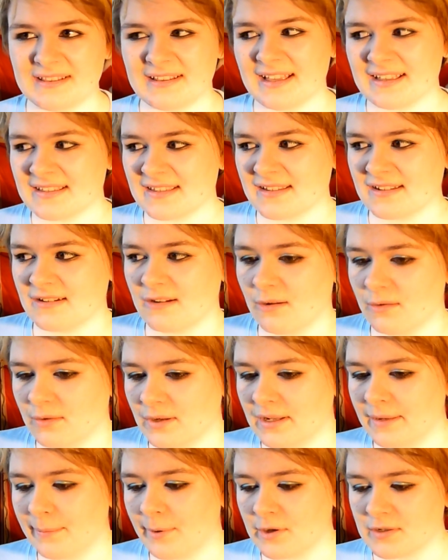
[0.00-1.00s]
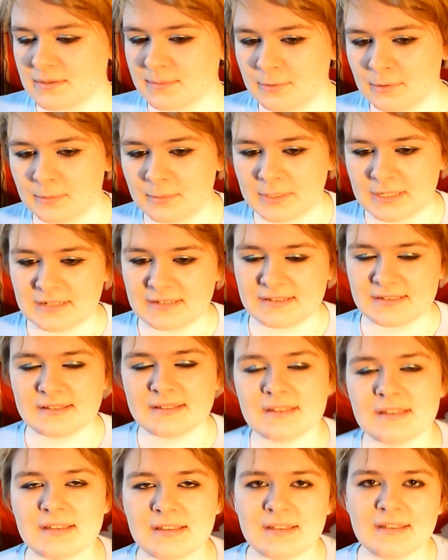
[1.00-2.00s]
that's not really possible because
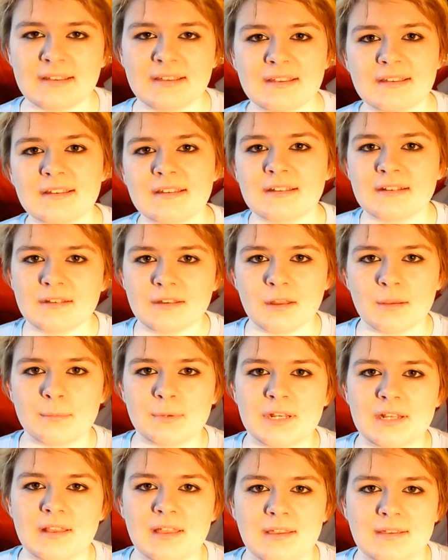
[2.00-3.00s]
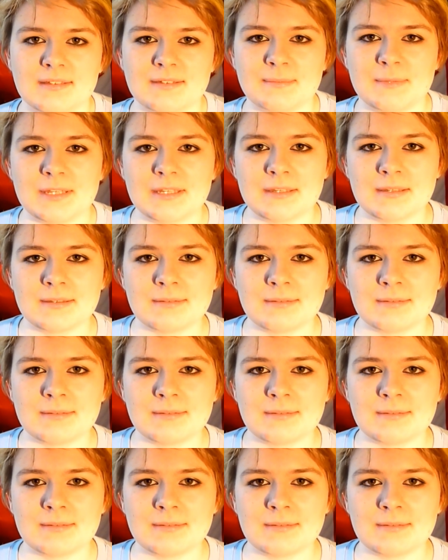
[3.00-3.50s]
nobody likes me.